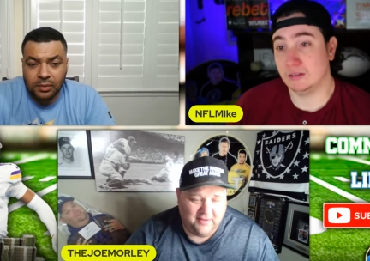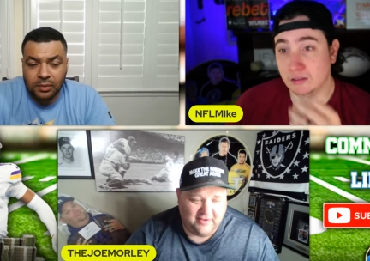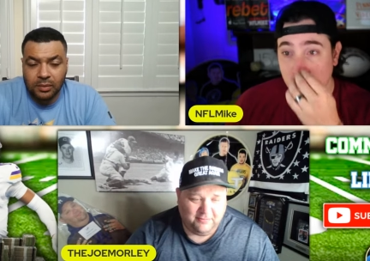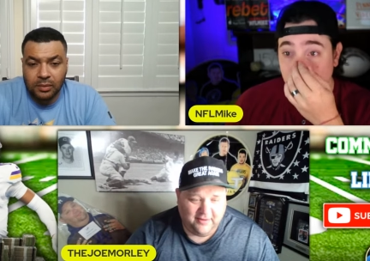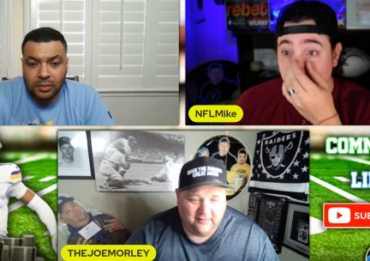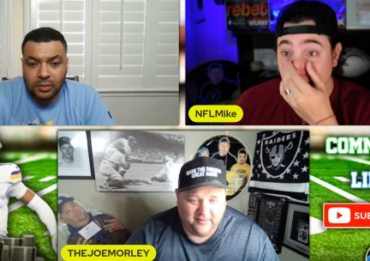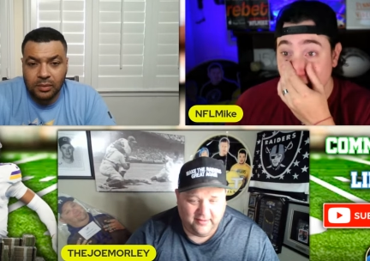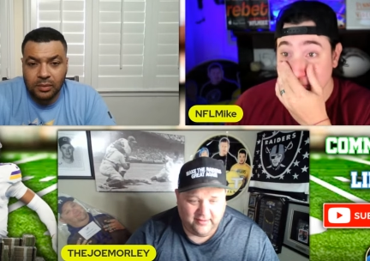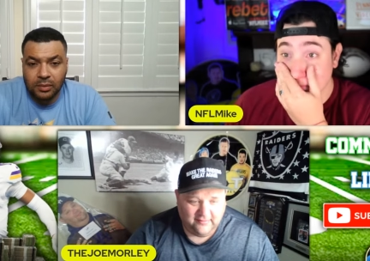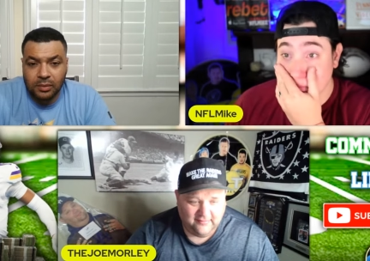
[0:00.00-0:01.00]
Speaker 1: best player
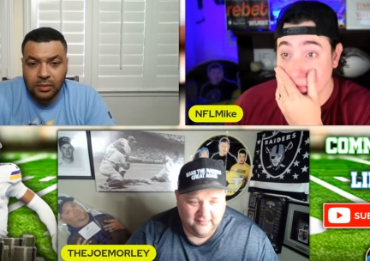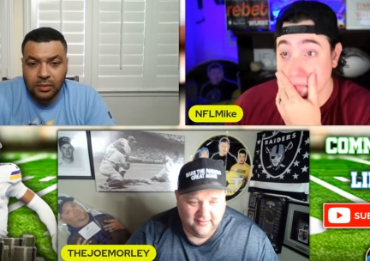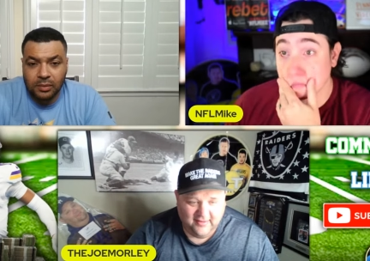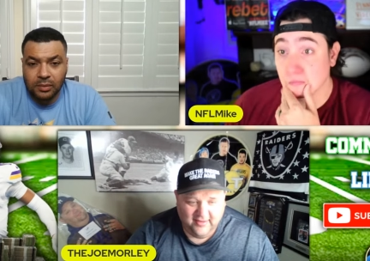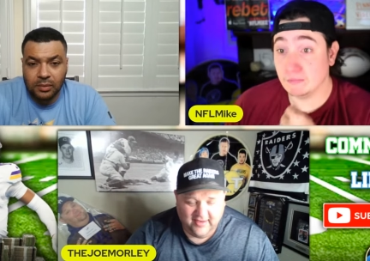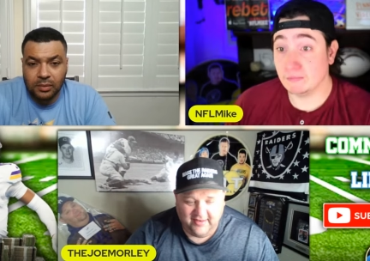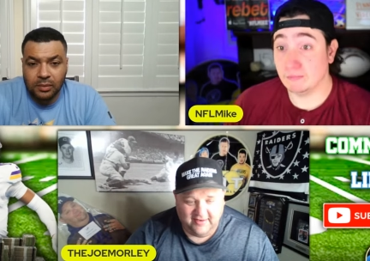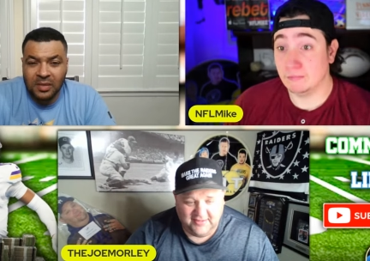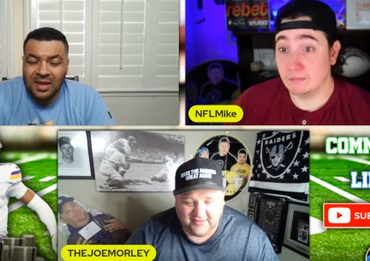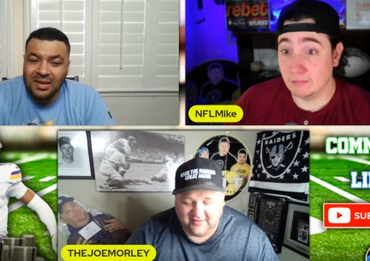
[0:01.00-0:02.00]
money. And
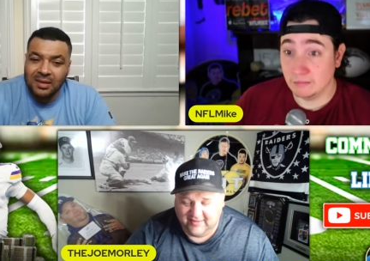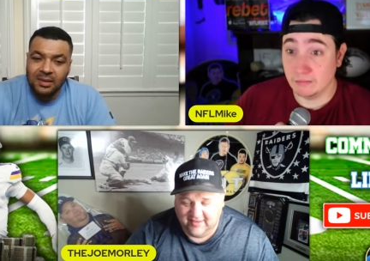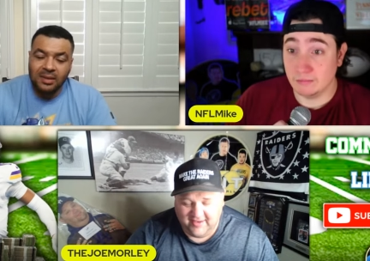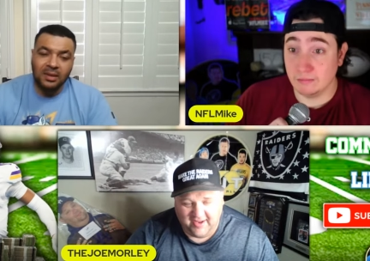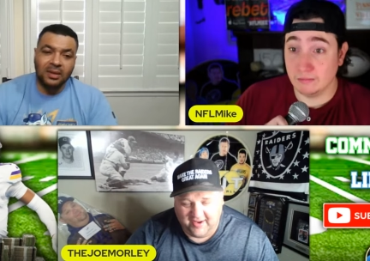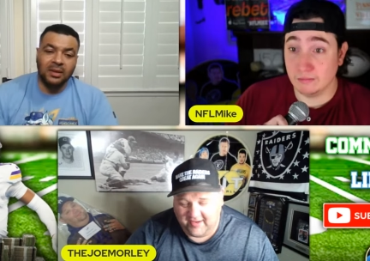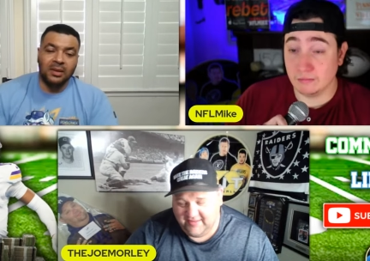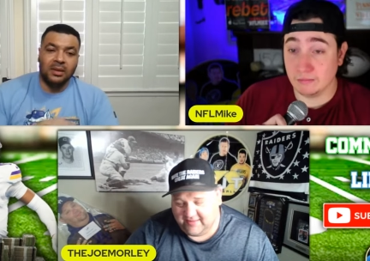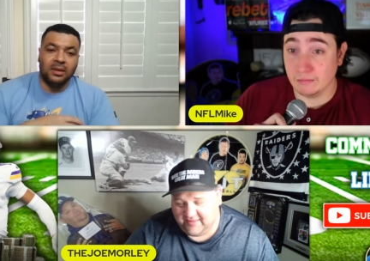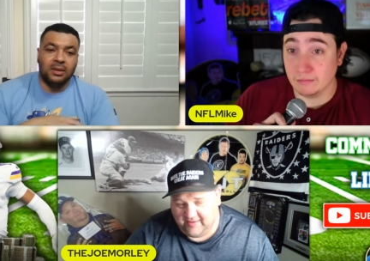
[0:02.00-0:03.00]
then just I, I
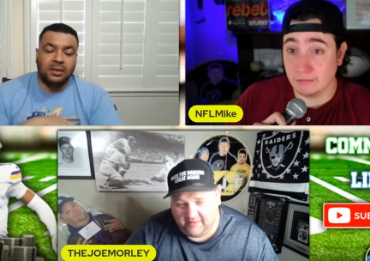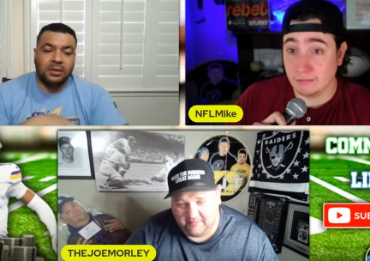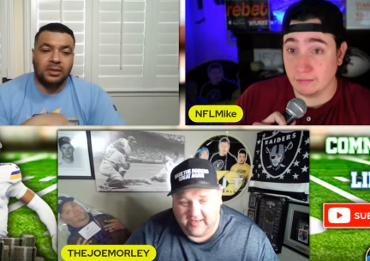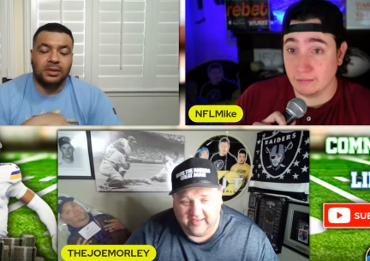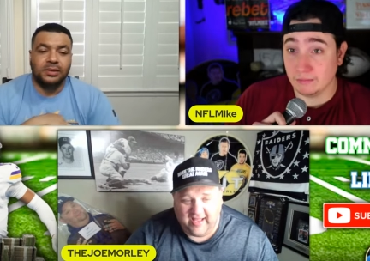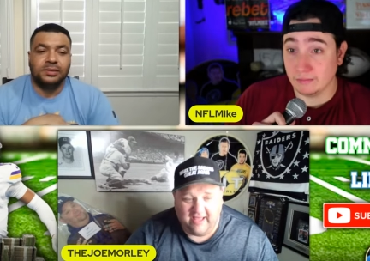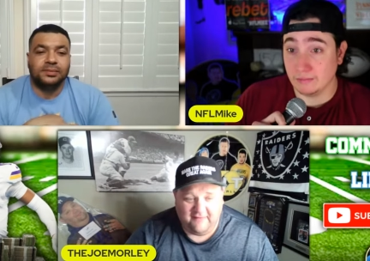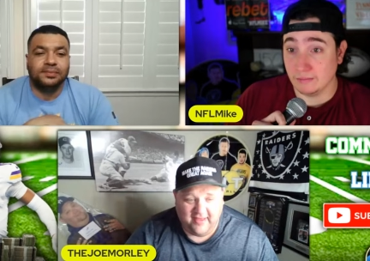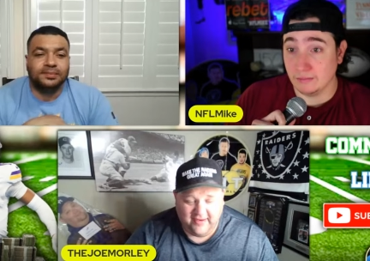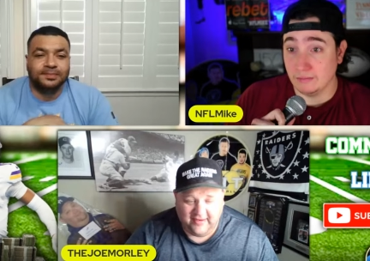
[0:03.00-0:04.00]
just I'm I
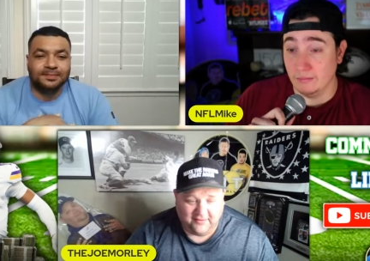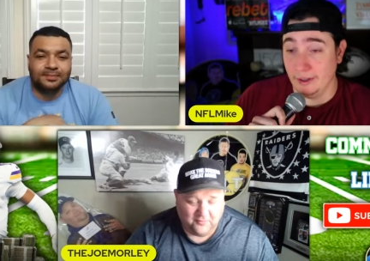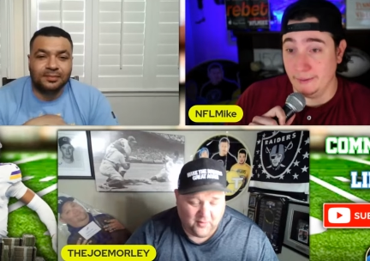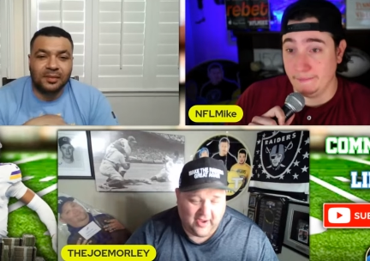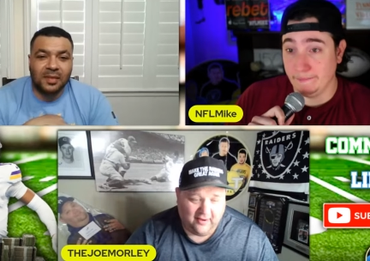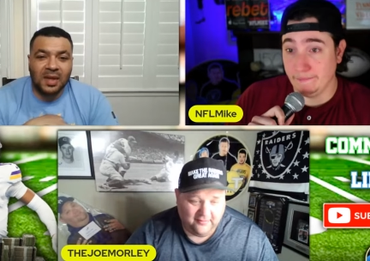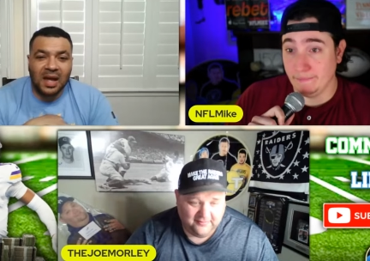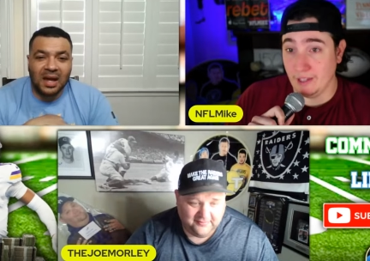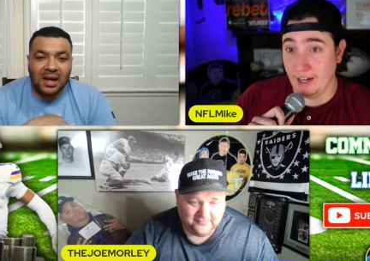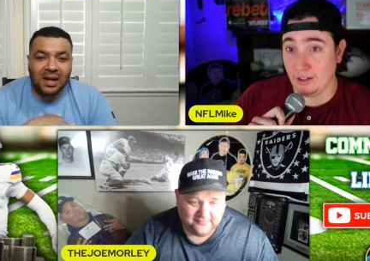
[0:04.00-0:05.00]
laugh at it. Yeah. Like wow. The
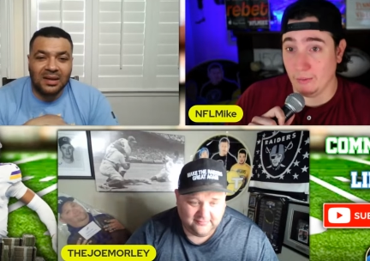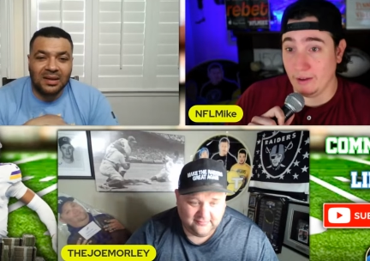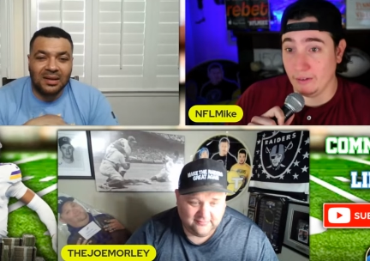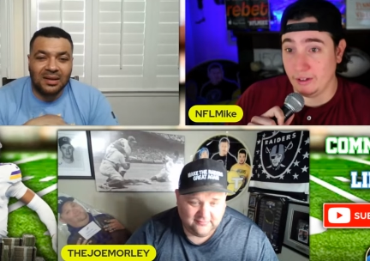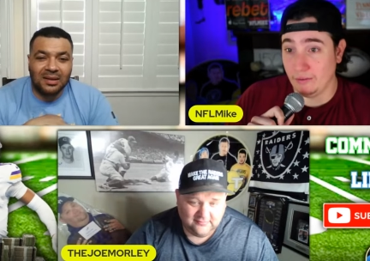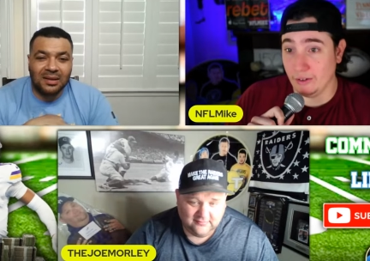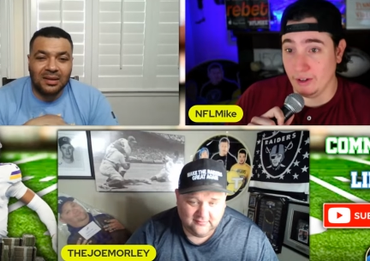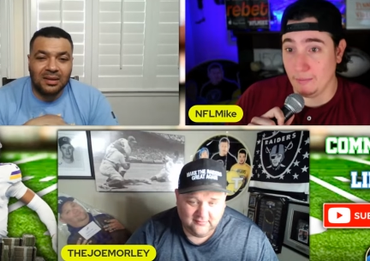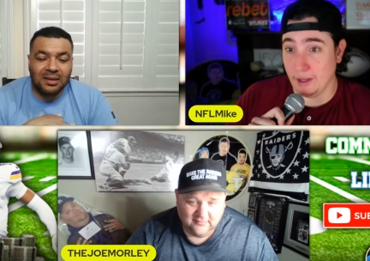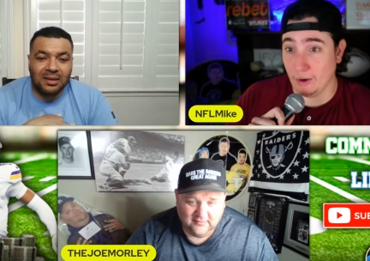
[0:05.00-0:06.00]
next
Speaker 2: wide receiver is up
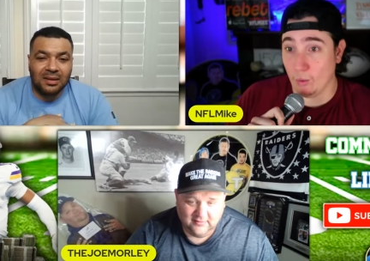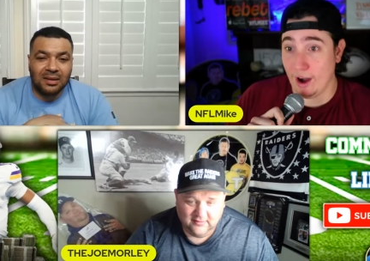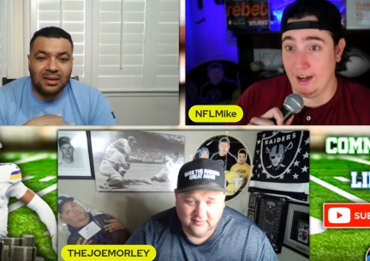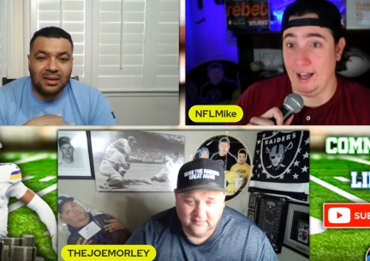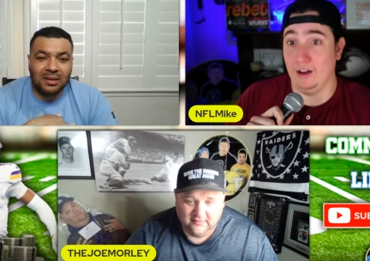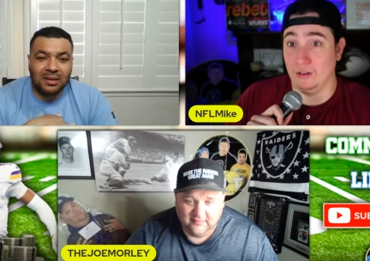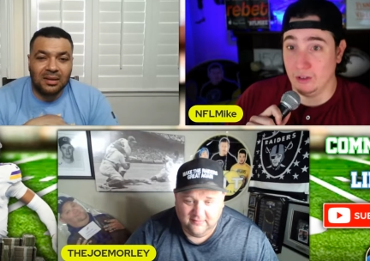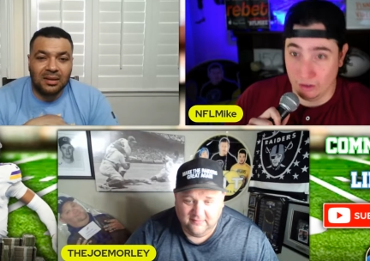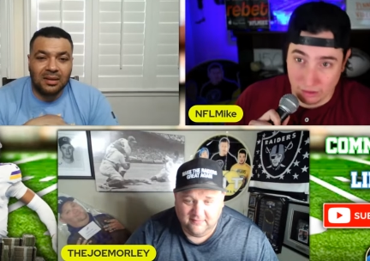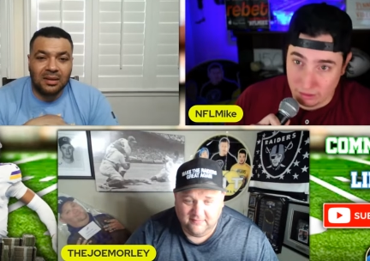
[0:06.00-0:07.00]
like right now too.
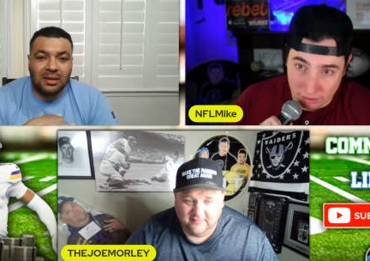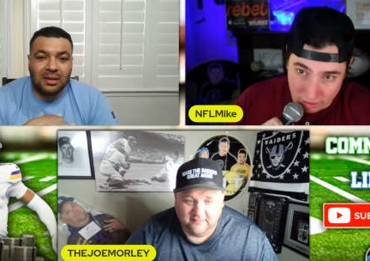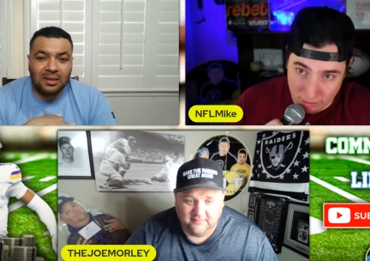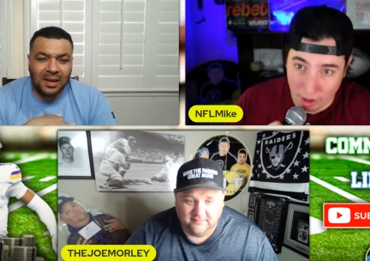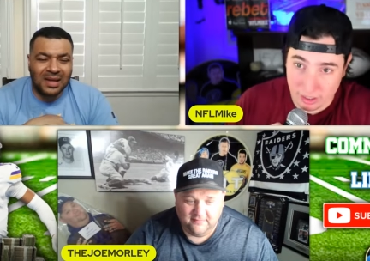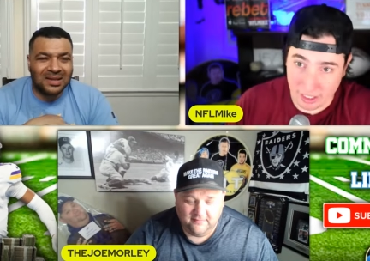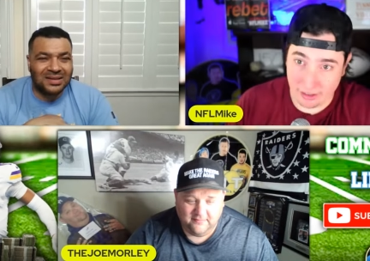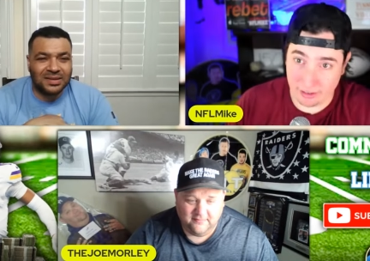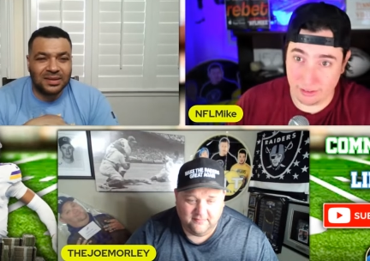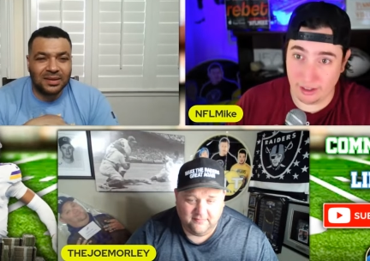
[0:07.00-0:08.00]
Ja'Marr Chase and
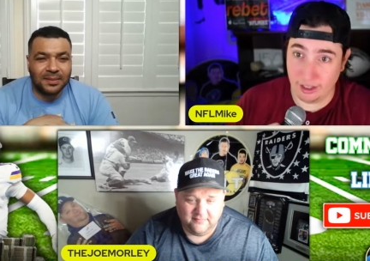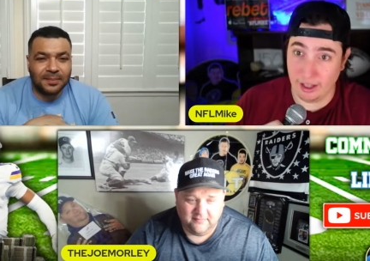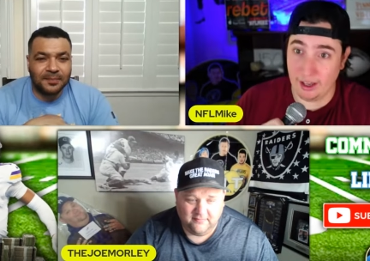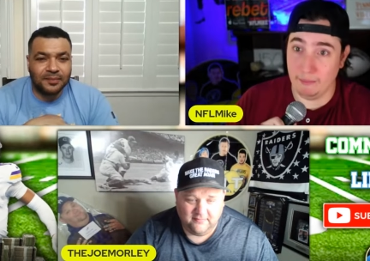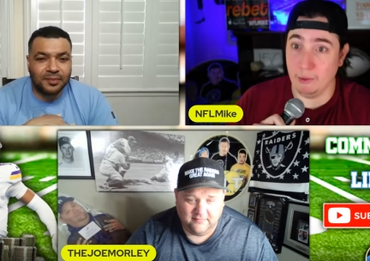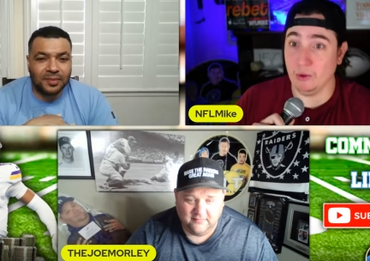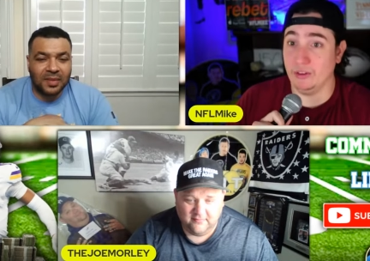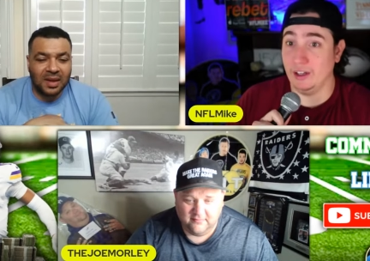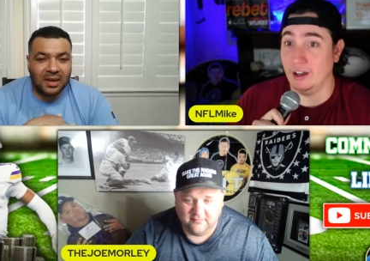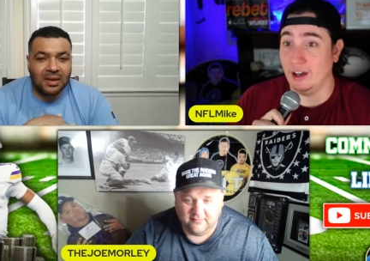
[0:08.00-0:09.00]
CeeDee Lamb both need
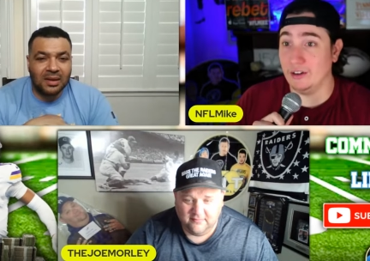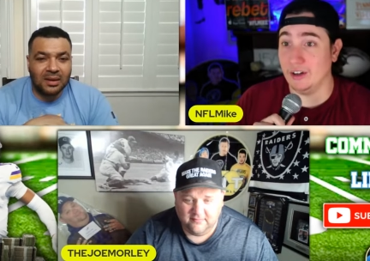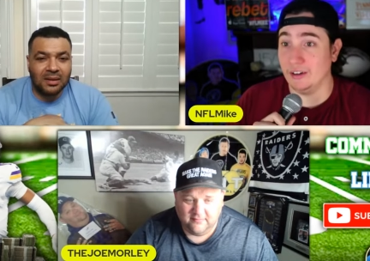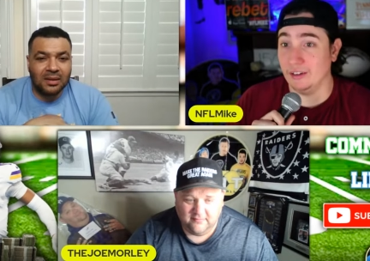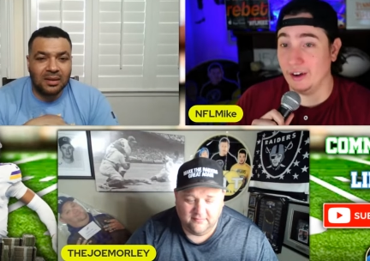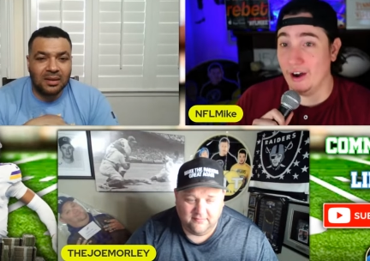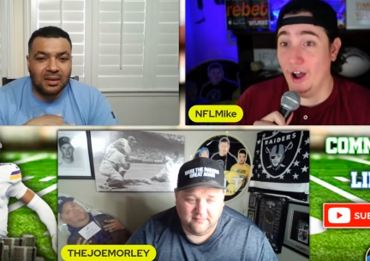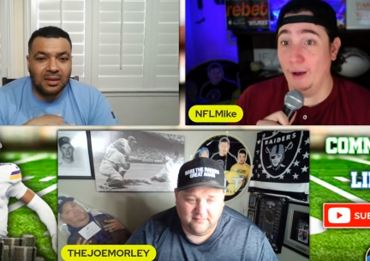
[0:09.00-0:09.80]
contracts. So they're up